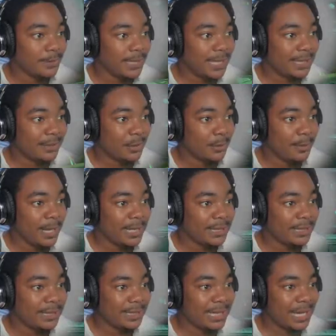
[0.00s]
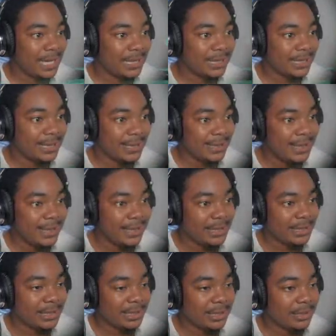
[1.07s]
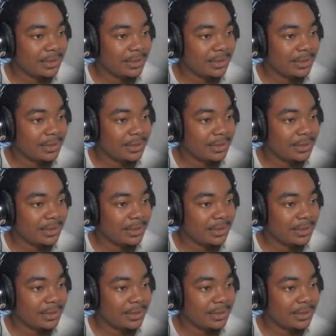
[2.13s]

we gotta go back to the goddamn egg.